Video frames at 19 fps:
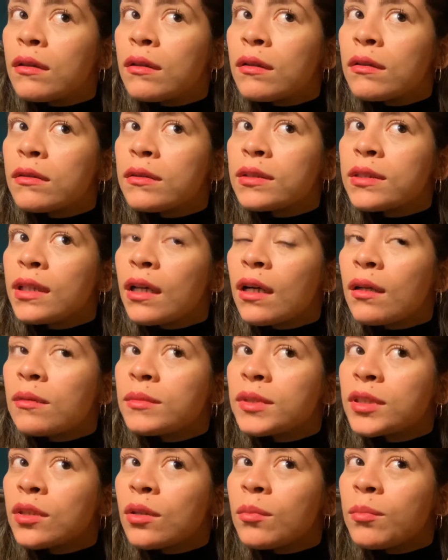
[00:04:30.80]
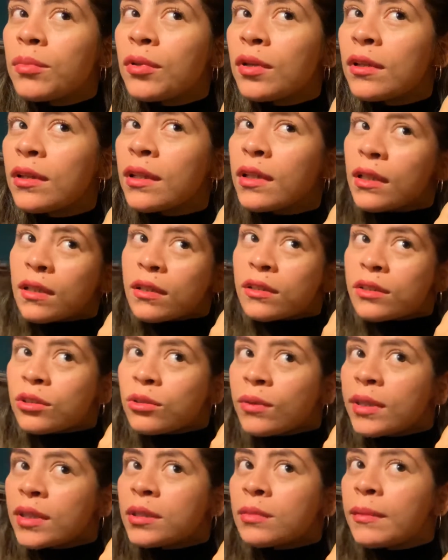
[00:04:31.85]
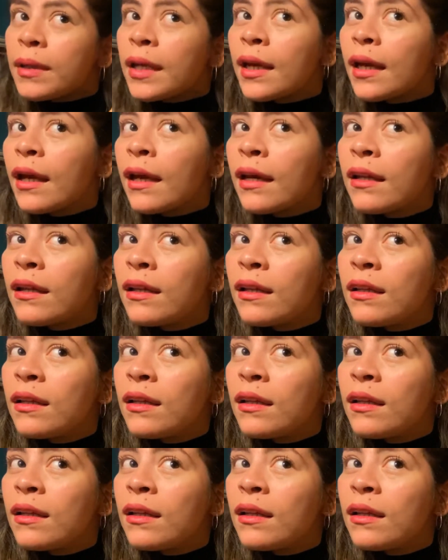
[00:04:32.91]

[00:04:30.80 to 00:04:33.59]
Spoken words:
See how I'm still pulling towards my head?